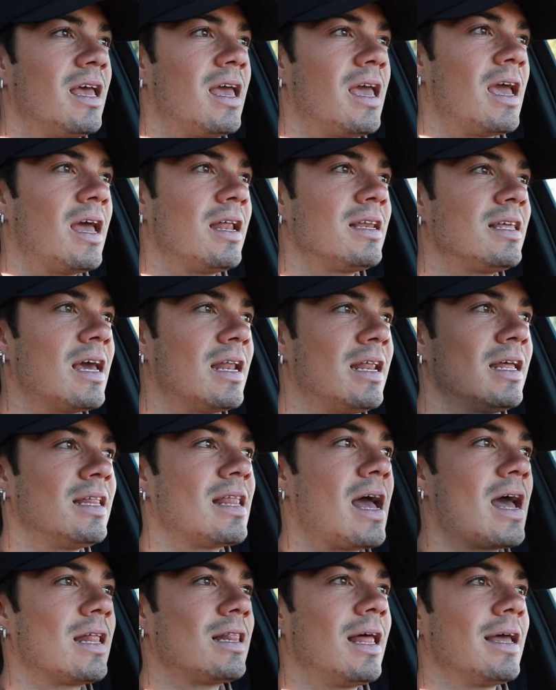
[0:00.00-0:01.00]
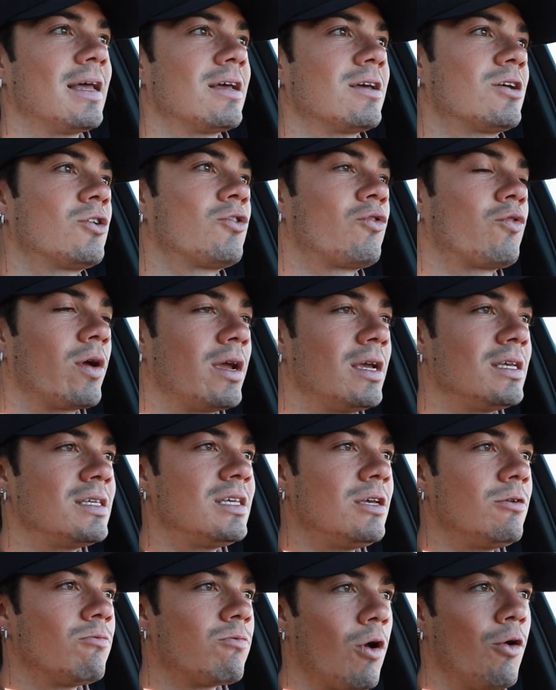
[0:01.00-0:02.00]
and getting that like
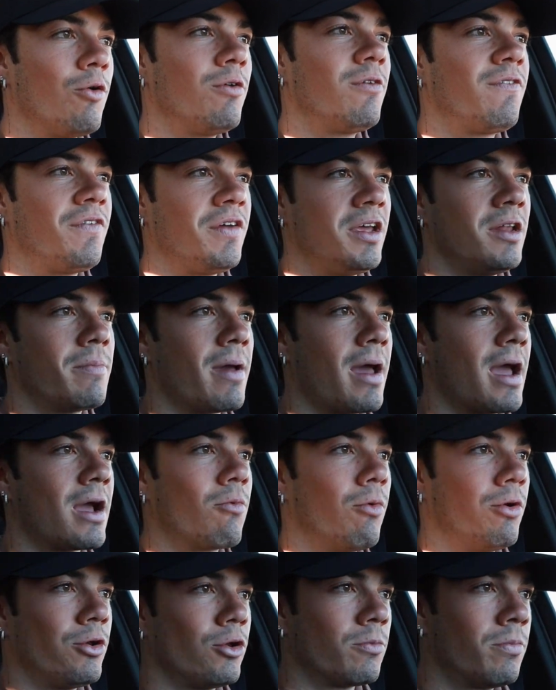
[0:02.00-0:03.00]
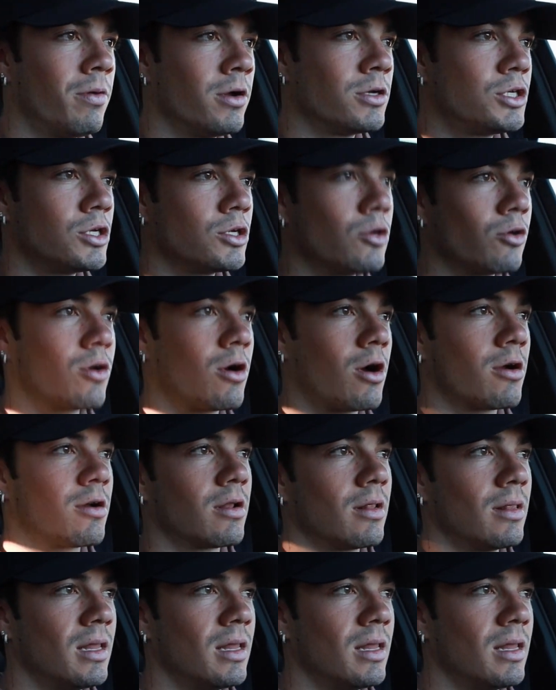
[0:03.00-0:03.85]
crazy road feedback when you're pushing your car to the